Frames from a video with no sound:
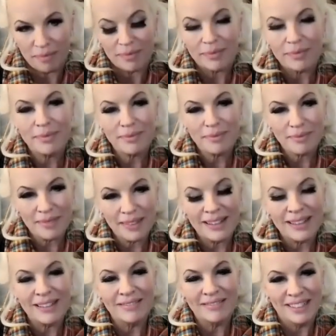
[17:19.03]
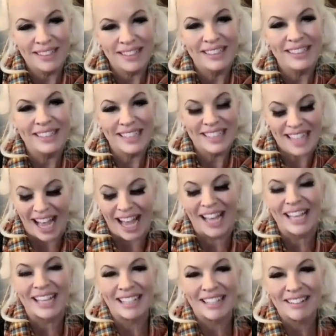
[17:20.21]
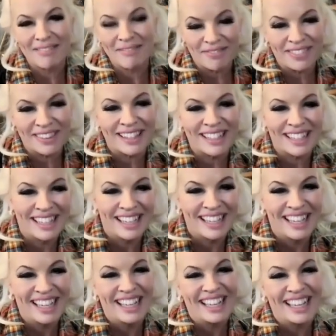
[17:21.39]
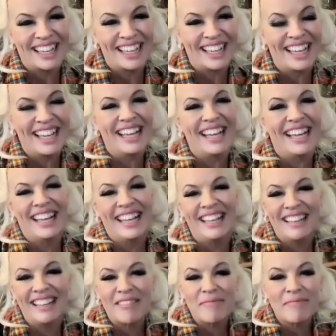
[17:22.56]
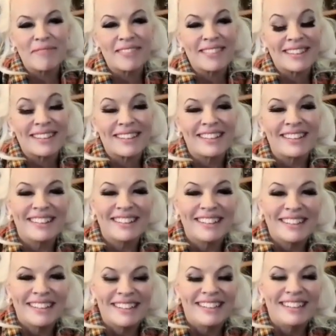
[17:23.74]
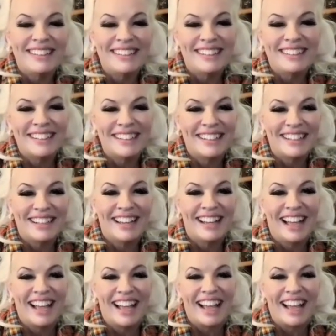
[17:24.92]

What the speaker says: on top of things. I felt the same way, a bit nervous about taking on this particular one of the 12,